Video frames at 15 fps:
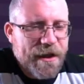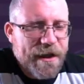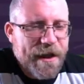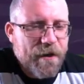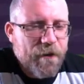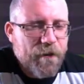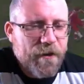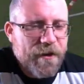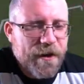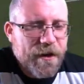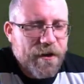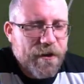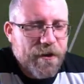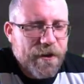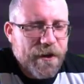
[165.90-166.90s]
now with the
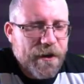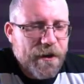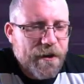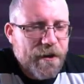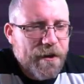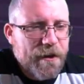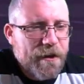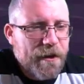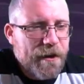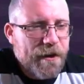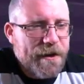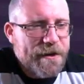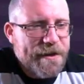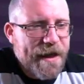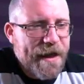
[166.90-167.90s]
corner.
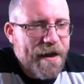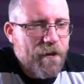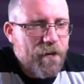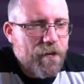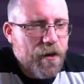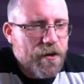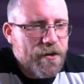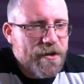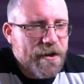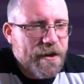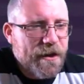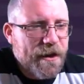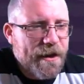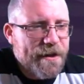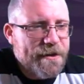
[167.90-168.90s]
And it's out. Mawson
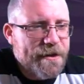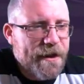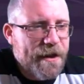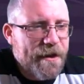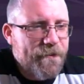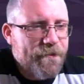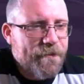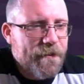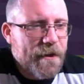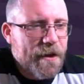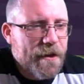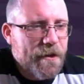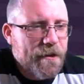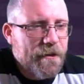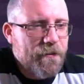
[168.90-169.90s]
collects that.
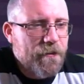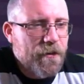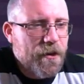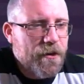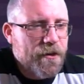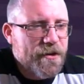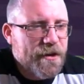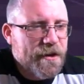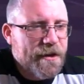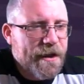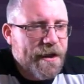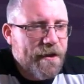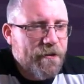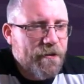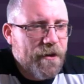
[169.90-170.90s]
Mawson
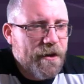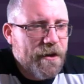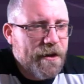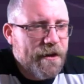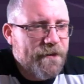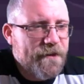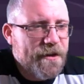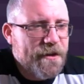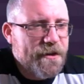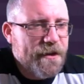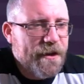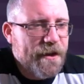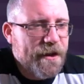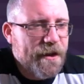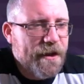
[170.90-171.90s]
now gives it to
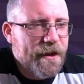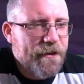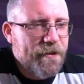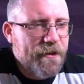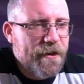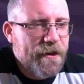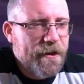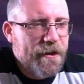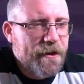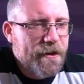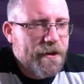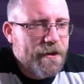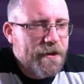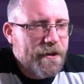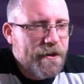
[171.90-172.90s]
Nicolau.
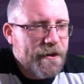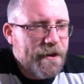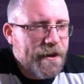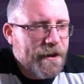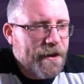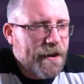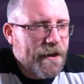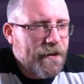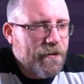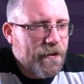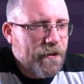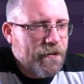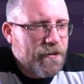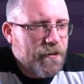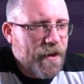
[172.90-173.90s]
Nicolau
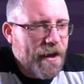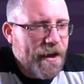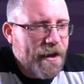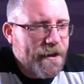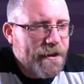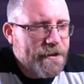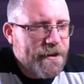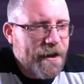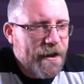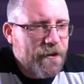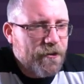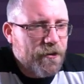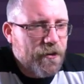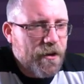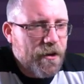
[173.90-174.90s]
goes back, it's
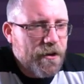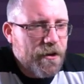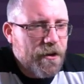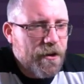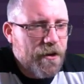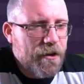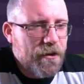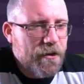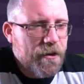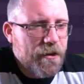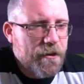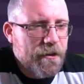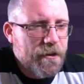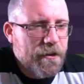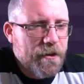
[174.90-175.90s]
Calderon,
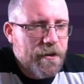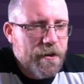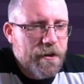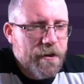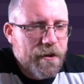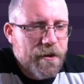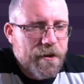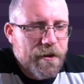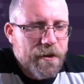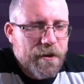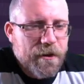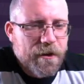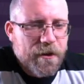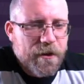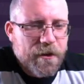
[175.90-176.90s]
Cook
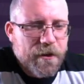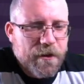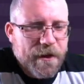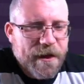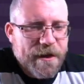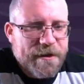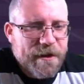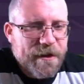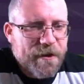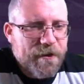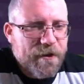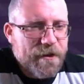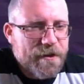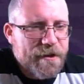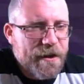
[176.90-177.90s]
gets it
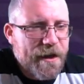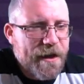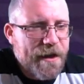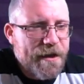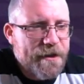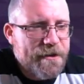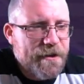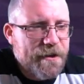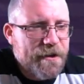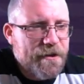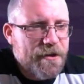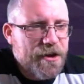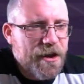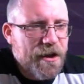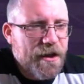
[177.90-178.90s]
across there to
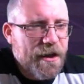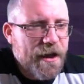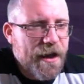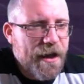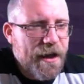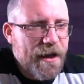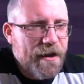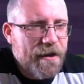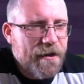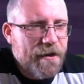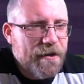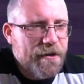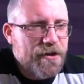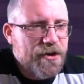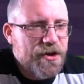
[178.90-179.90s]
Cherky,
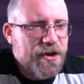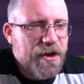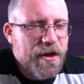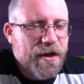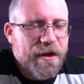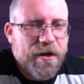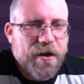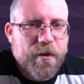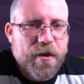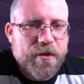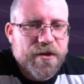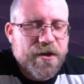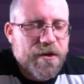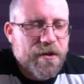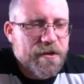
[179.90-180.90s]
and Cherky
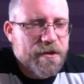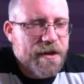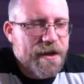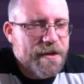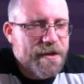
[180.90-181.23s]
almost scores there,